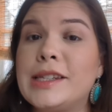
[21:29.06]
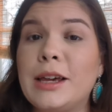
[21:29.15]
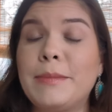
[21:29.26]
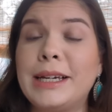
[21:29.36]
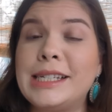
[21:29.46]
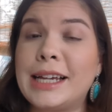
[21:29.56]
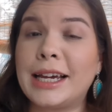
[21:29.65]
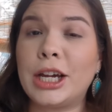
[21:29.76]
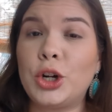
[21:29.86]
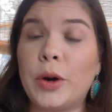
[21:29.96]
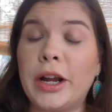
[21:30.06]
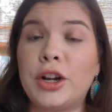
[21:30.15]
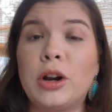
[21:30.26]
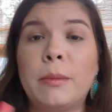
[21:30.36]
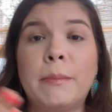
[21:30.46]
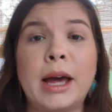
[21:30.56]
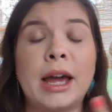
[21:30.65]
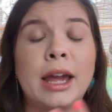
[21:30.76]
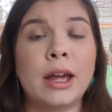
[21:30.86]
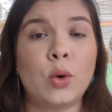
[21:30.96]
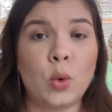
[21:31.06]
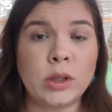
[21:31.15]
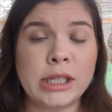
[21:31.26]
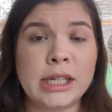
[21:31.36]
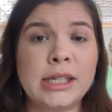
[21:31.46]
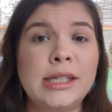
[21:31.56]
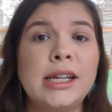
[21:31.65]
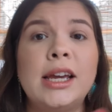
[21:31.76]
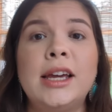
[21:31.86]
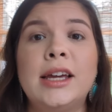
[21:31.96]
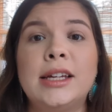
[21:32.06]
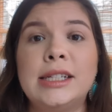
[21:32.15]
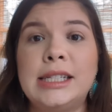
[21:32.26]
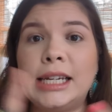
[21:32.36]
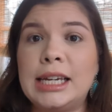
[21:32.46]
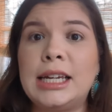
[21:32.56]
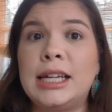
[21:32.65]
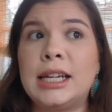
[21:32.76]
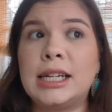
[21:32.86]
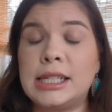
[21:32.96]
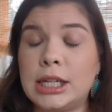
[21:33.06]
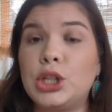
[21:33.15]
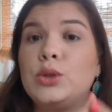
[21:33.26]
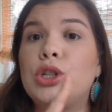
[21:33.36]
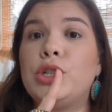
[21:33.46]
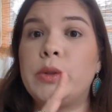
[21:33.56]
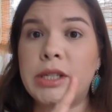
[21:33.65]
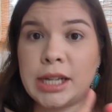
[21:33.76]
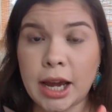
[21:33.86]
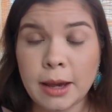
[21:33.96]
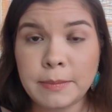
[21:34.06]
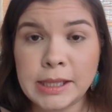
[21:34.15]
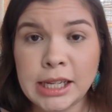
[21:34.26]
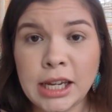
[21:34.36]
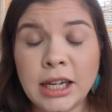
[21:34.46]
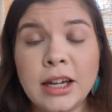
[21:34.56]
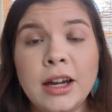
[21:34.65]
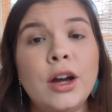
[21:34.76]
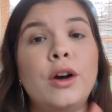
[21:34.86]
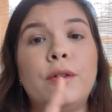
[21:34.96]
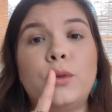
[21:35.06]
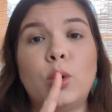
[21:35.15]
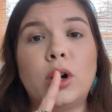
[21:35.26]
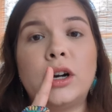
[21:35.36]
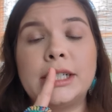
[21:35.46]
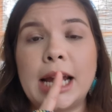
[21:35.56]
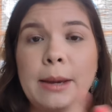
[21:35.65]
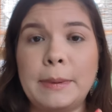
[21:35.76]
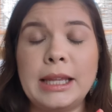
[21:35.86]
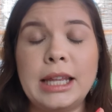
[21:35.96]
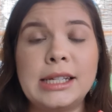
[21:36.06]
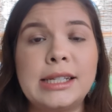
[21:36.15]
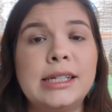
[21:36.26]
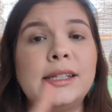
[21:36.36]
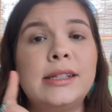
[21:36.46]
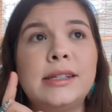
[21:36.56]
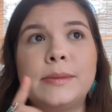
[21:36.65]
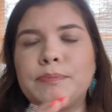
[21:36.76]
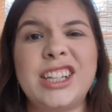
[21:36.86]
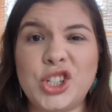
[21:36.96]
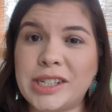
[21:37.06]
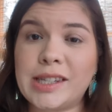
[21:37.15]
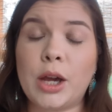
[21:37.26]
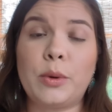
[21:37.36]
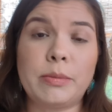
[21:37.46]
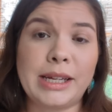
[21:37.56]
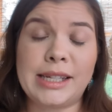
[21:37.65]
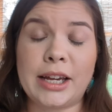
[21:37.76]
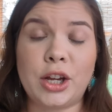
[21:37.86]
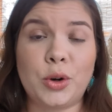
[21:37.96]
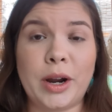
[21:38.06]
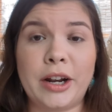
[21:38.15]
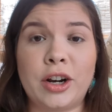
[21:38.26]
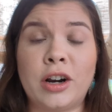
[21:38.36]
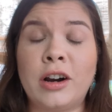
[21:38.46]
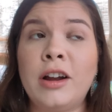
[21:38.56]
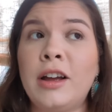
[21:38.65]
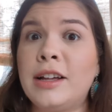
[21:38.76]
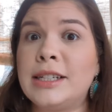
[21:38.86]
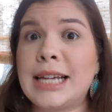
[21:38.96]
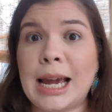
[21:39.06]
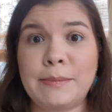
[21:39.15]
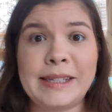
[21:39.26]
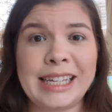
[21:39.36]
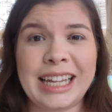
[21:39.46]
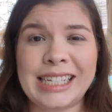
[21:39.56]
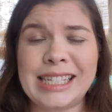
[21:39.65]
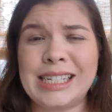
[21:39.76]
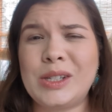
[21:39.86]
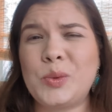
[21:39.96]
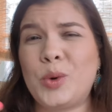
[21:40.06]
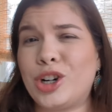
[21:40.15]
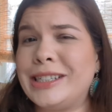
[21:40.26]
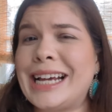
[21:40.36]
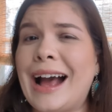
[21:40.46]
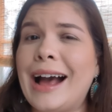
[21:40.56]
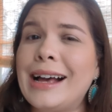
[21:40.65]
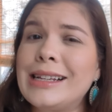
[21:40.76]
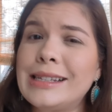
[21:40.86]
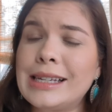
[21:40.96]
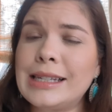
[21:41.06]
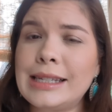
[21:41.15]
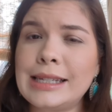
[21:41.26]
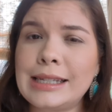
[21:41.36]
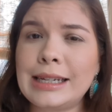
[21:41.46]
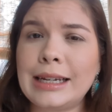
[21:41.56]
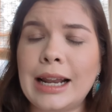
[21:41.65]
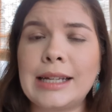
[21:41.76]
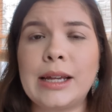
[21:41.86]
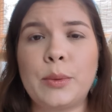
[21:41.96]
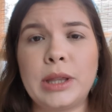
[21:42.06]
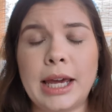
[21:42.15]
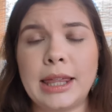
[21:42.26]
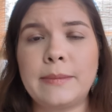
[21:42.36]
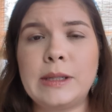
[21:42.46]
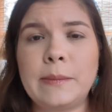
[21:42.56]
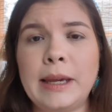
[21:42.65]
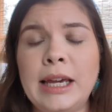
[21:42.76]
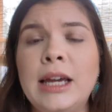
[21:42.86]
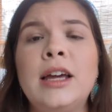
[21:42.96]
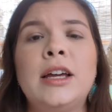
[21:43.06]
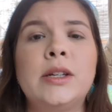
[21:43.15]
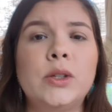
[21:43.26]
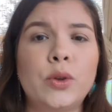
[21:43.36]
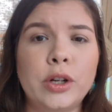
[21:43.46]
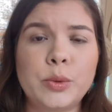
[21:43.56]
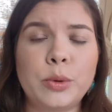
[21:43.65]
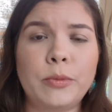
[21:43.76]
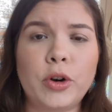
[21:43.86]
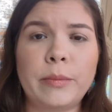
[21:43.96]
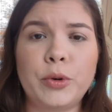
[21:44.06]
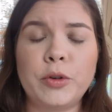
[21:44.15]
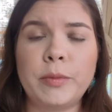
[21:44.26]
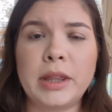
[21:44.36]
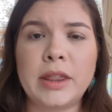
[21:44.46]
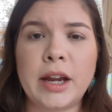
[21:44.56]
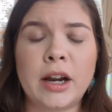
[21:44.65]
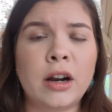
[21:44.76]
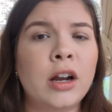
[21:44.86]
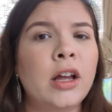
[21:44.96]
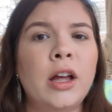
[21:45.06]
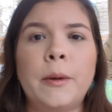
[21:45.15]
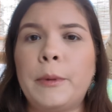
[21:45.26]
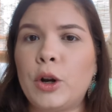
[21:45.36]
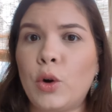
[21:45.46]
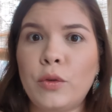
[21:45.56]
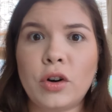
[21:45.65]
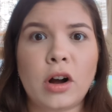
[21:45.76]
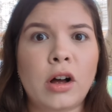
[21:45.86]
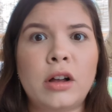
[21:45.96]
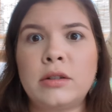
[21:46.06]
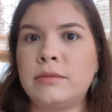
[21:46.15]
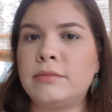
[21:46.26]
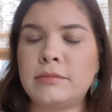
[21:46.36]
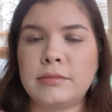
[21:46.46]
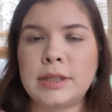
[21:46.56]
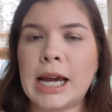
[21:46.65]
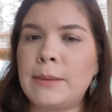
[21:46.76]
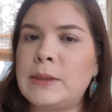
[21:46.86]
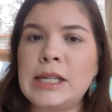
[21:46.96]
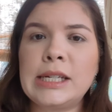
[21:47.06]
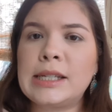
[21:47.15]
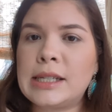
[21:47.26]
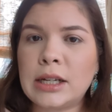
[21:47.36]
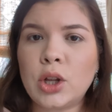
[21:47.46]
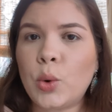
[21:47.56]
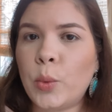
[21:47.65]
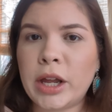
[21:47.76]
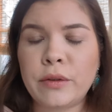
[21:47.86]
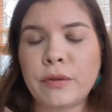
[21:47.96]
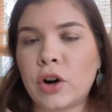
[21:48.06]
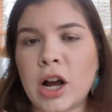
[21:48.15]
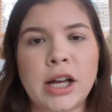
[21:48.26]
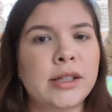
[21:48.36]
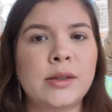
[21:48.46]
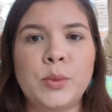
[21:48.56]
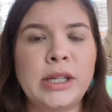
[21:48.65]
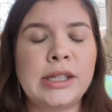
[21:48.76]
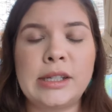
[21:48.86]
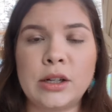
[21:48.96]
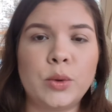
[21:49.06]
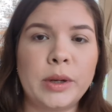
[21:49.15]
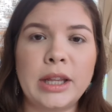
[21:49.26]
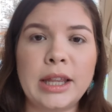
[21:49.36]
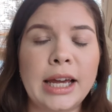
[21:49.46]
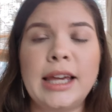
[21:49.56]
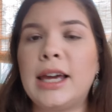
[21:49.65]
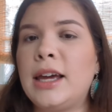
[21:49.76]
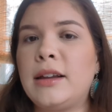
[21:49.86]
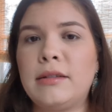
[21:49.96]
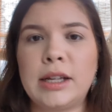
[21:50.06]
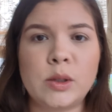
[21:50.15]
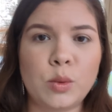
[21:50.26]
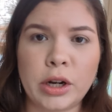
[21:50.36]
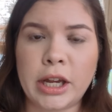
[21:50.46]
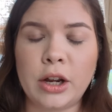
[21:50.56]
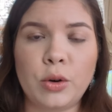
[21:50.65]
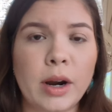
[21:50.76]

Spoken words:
just like my second grader, my oldest did continue to use Type C for typing lessons. And just like with my second grader, Type C lessons weren't as consistent as I would like them to be. So there's room for improvement there. But overall, Type C is still a win for us. We still really like it. It's working